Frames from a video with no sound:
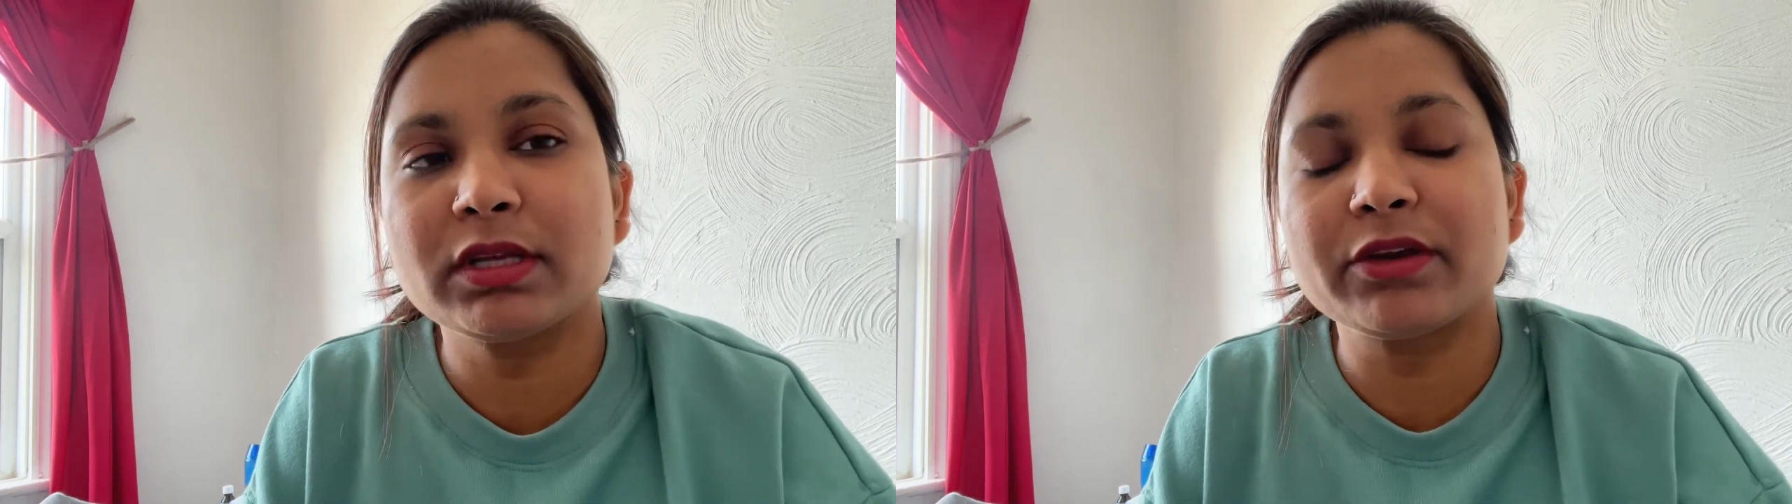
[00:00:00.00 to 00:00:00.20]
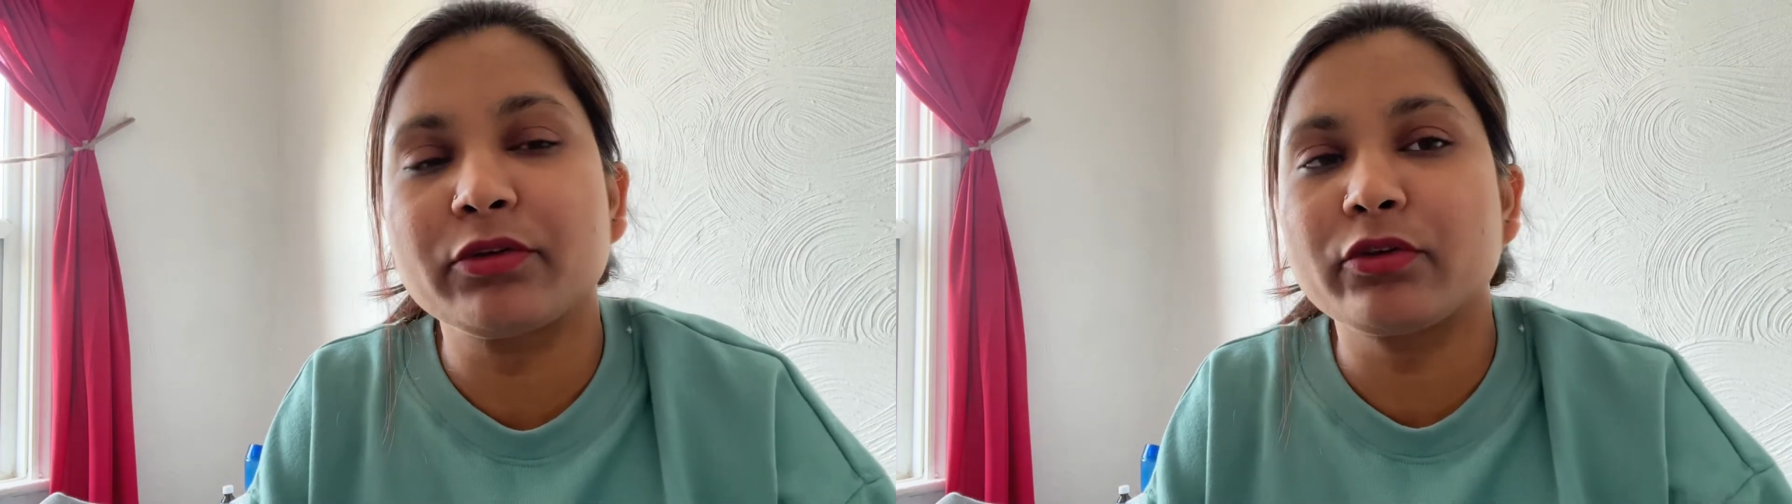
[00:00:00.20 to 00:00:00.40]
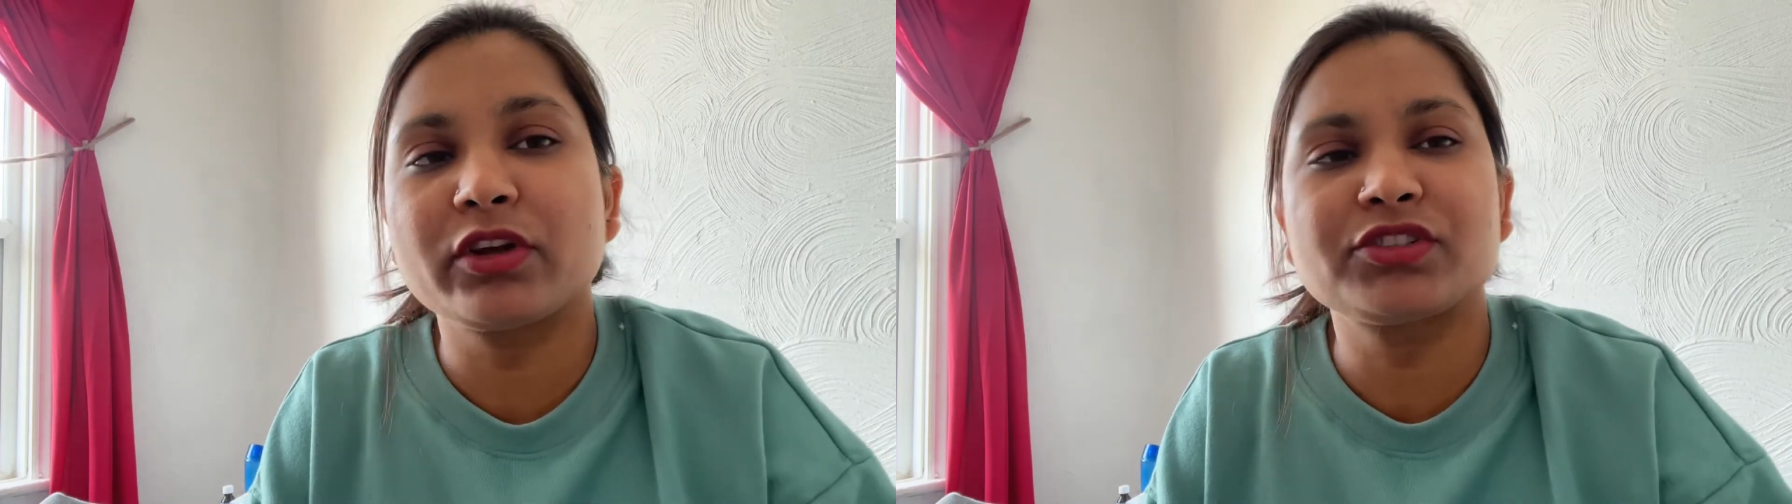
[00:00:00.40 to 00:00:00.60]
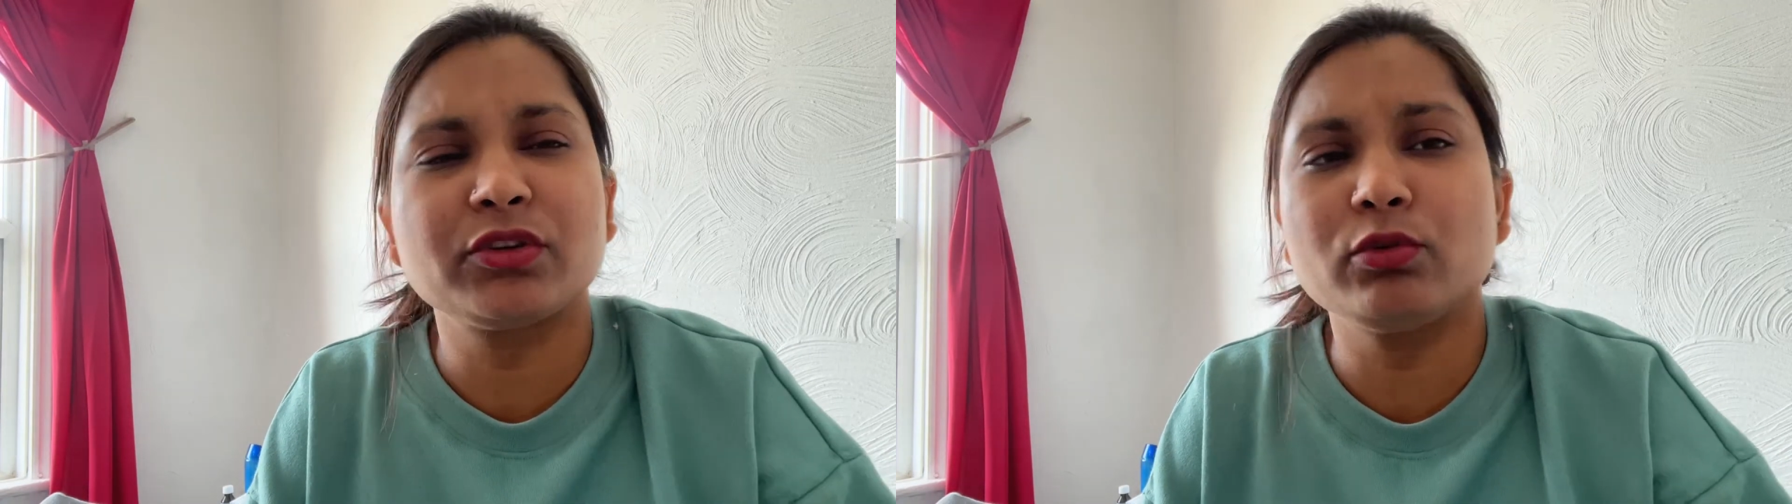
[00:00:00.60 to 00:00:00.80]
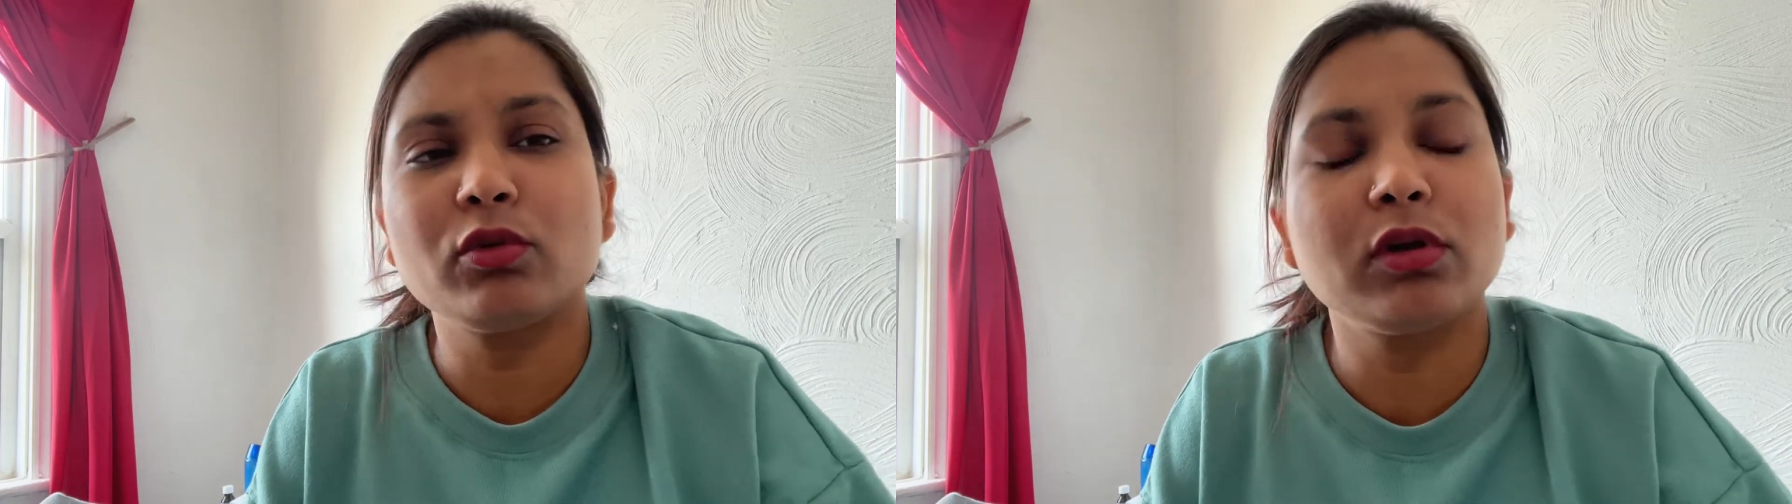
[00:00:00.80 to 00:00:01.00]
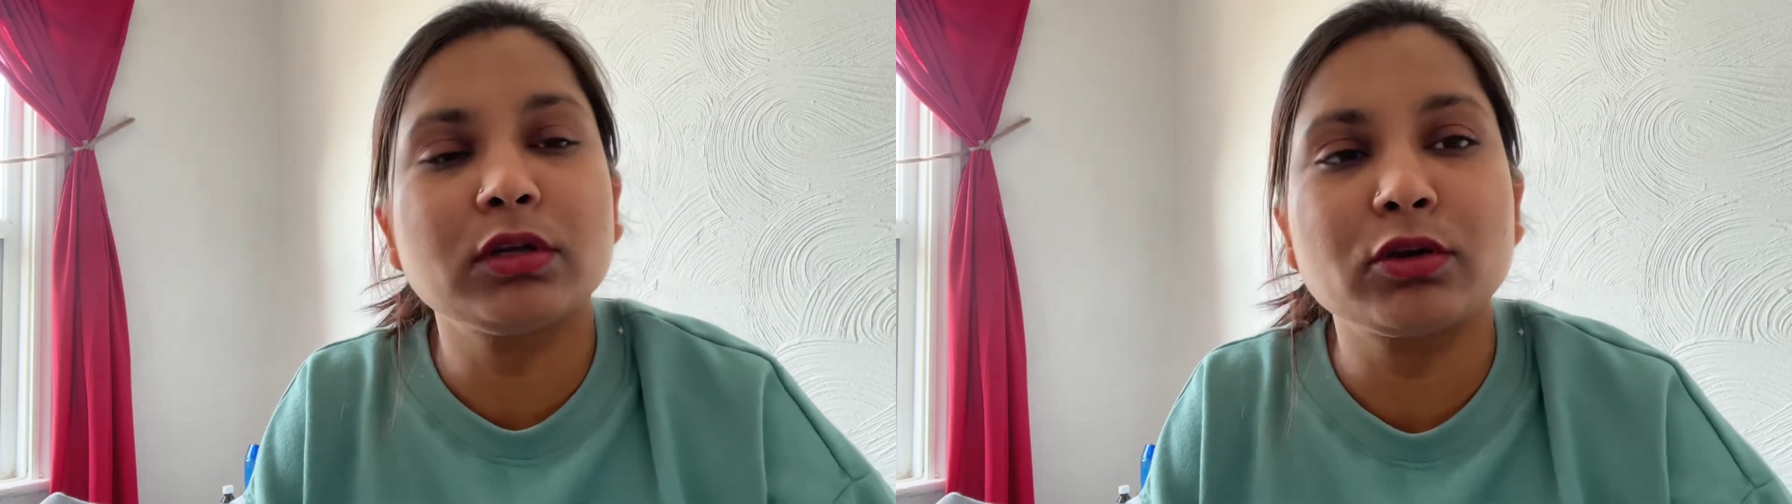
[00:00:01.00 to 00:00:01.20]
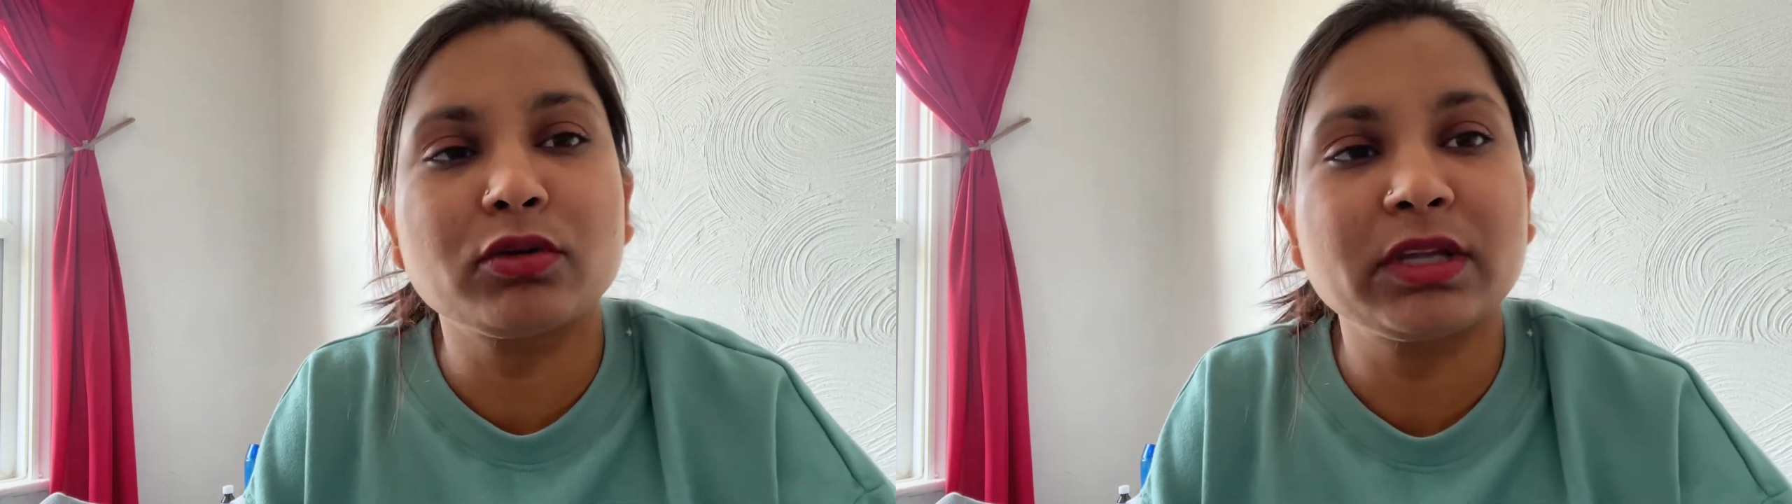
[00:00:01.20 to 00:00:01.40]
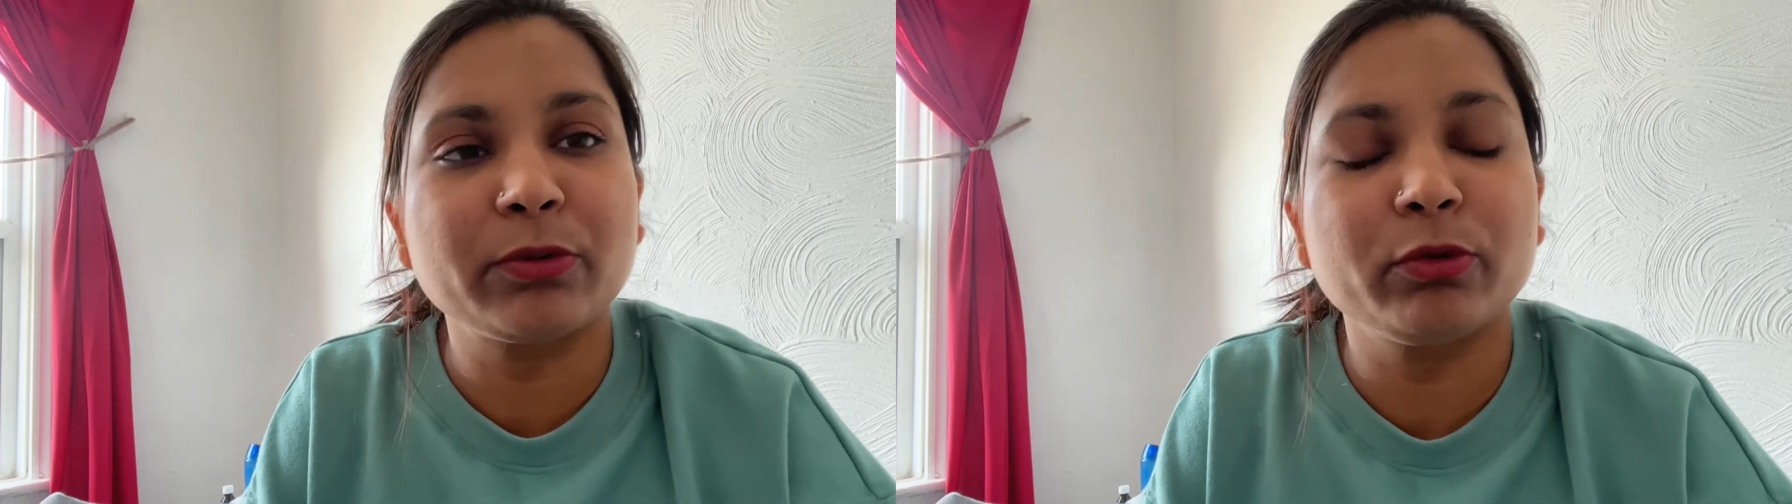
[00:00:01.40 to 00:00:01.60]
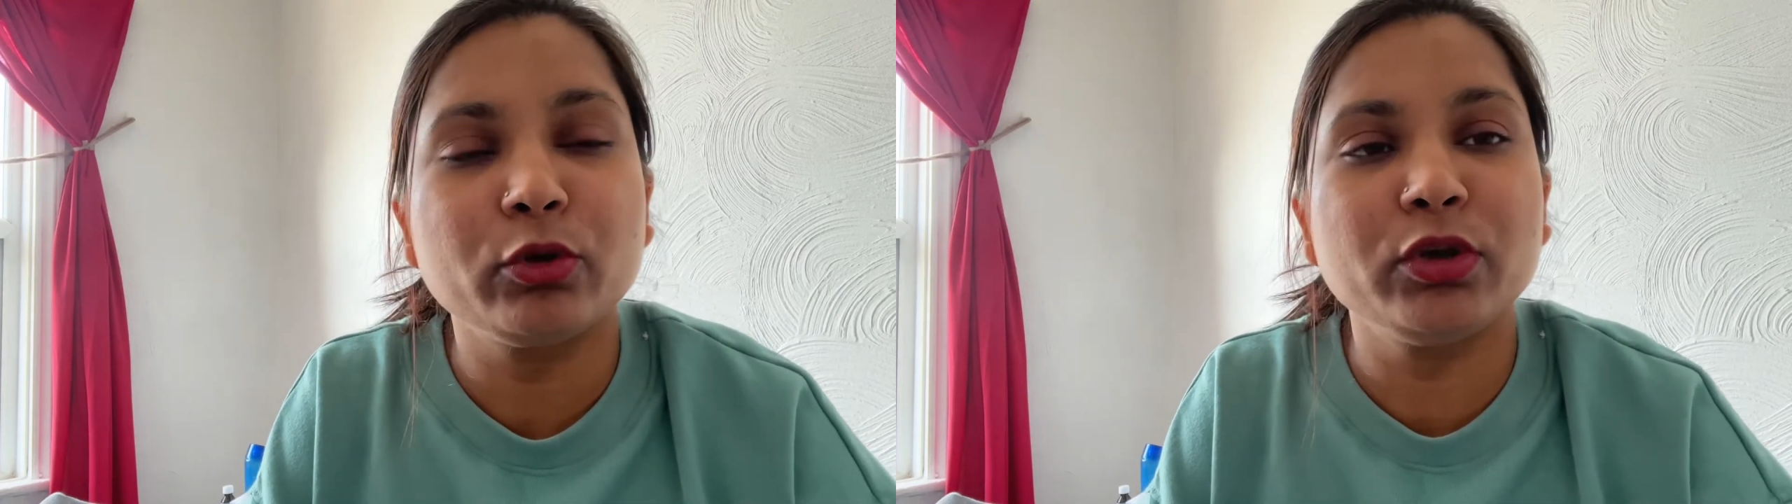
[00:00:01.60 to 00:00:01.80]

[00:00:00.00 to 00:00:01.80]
that introduction, you all know that you